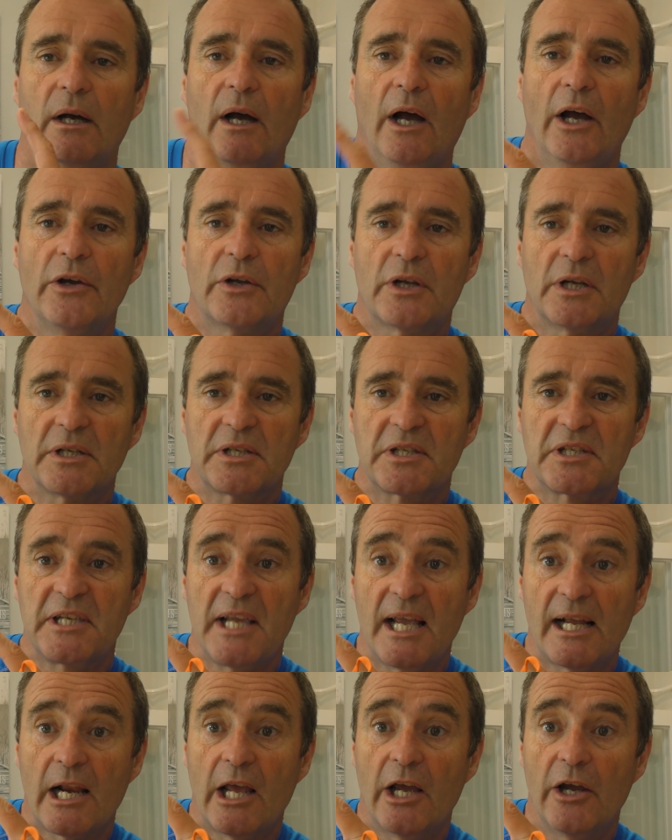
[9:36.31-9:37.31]
Hoka's
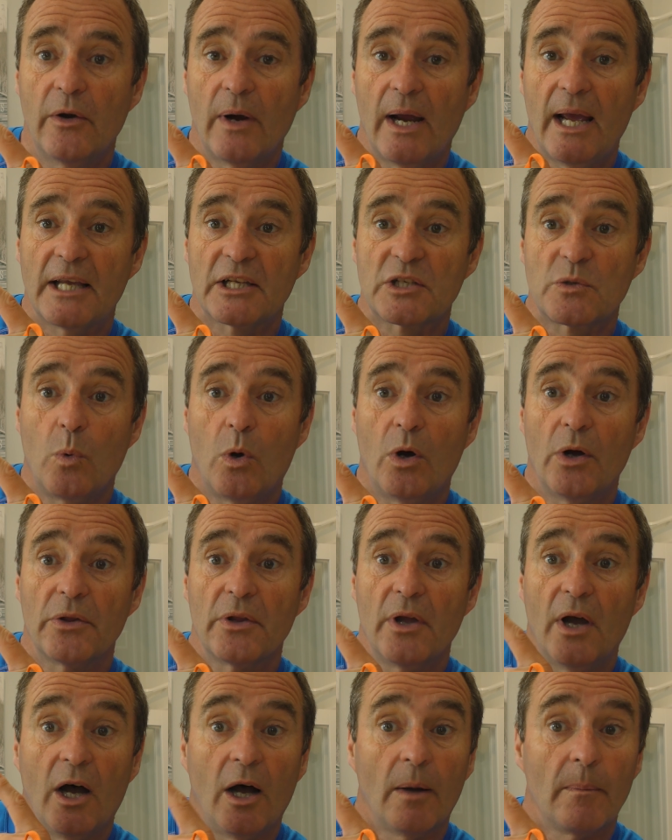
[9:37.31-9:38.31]
Cielo
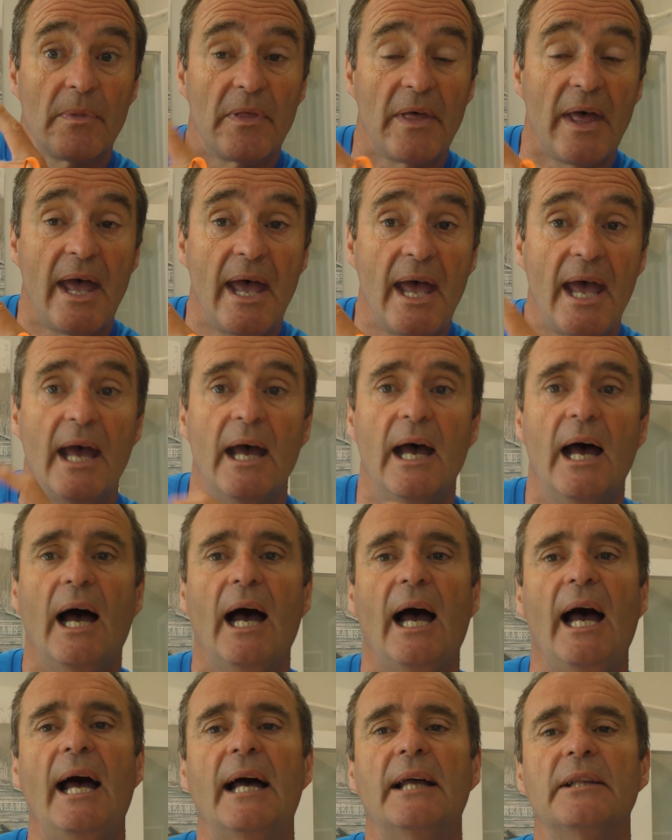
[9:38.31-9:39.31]
X1 up there,
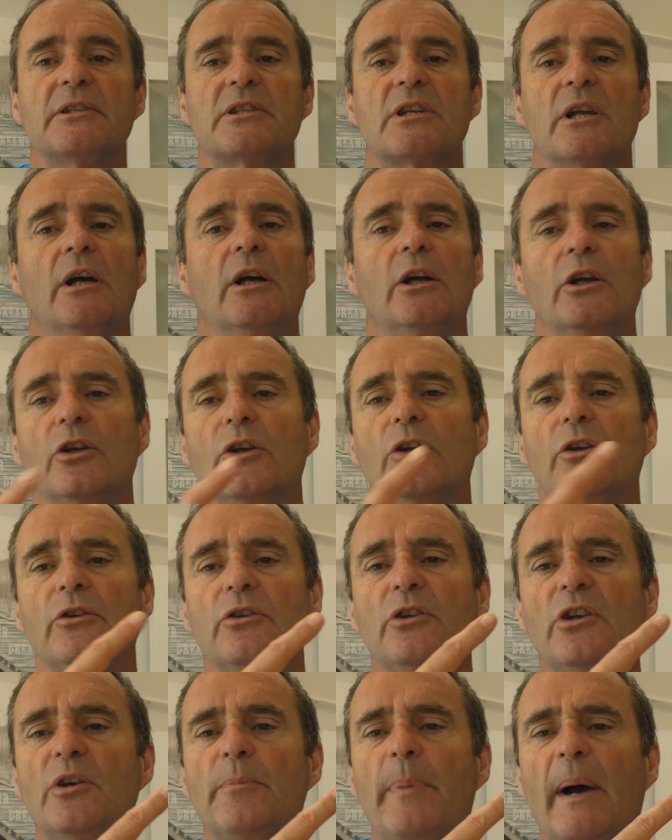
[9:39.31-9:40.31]
and
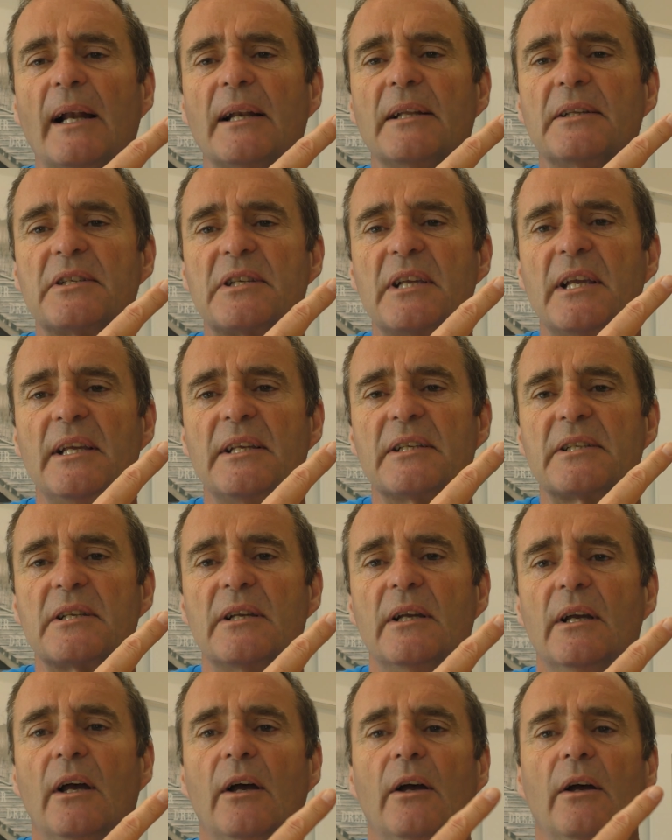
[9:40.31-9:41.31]
New
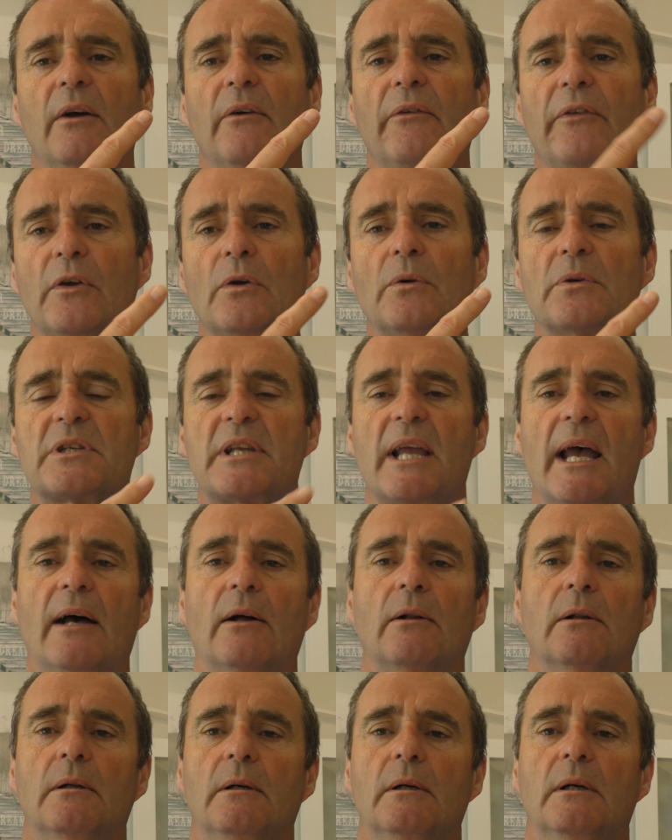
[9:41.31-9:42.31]
Balance's Fuel
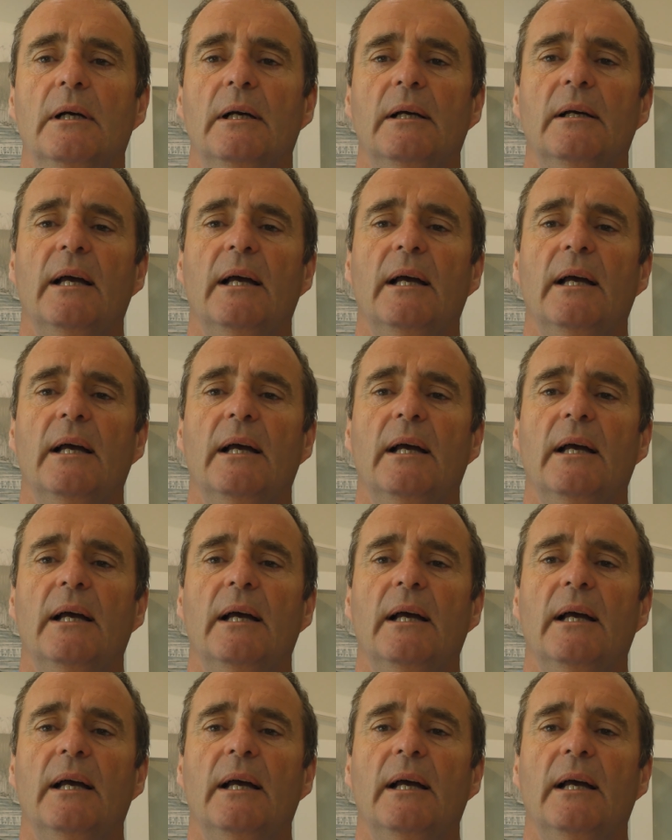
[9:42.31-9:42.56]
Cell